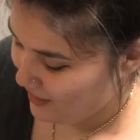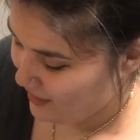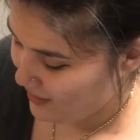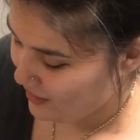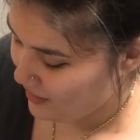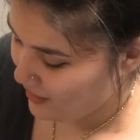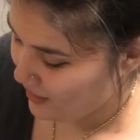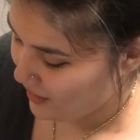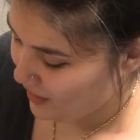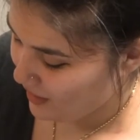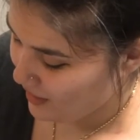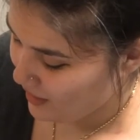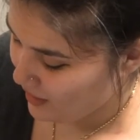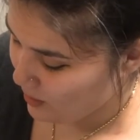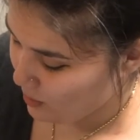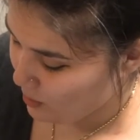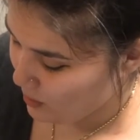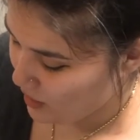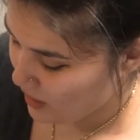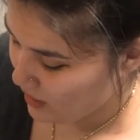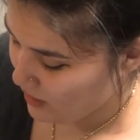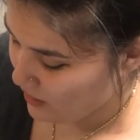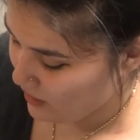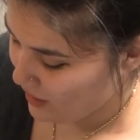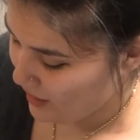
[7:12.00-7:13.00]
Okay, let me
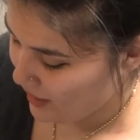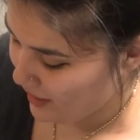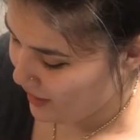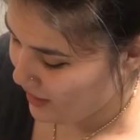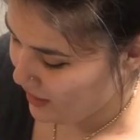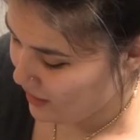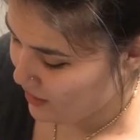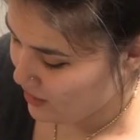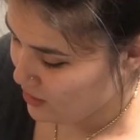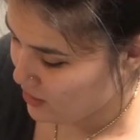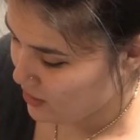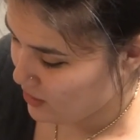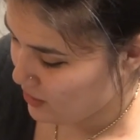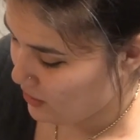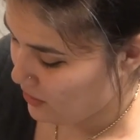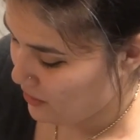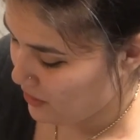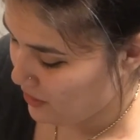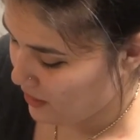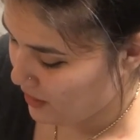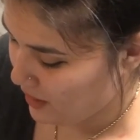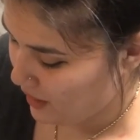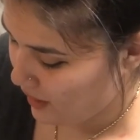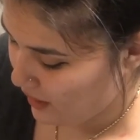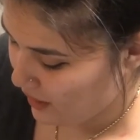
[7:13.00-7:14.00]
go ahead and show
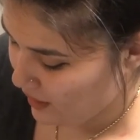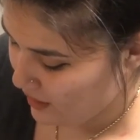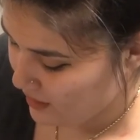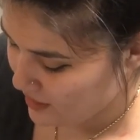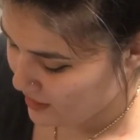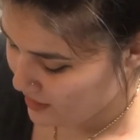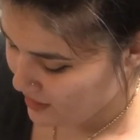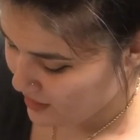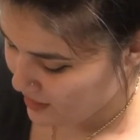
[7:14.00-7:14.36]
you guys.